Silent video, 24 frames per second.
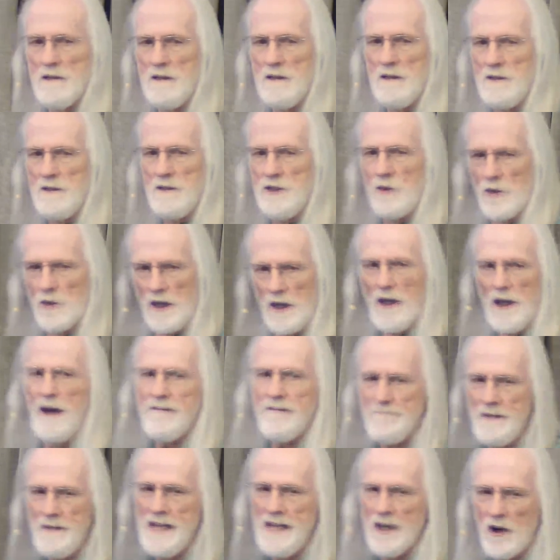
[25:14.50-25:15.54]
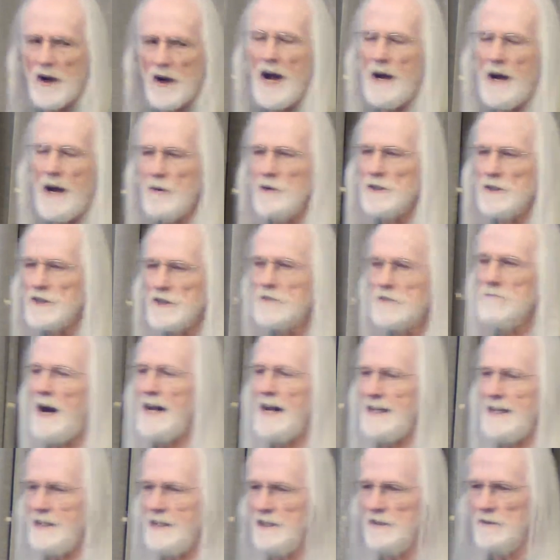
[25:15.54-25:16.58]
You will love me or I will
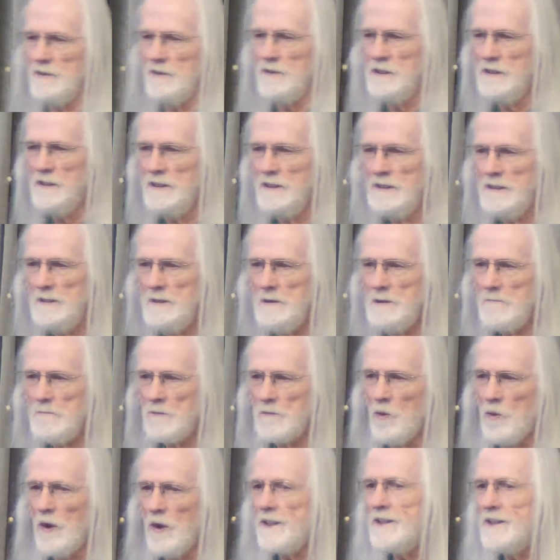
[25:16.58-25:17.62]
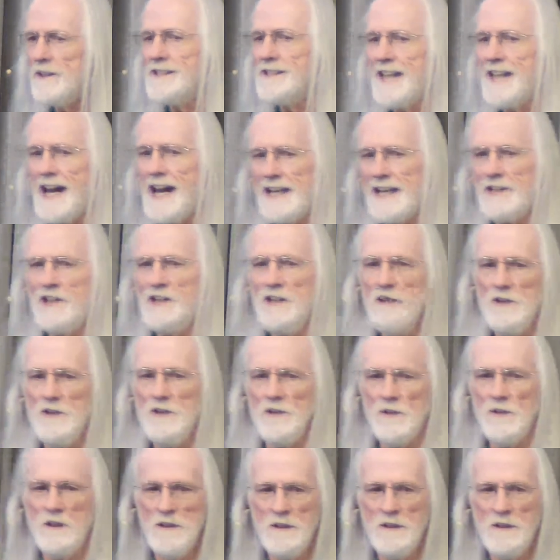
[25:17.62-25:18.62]
smite you. What does that do?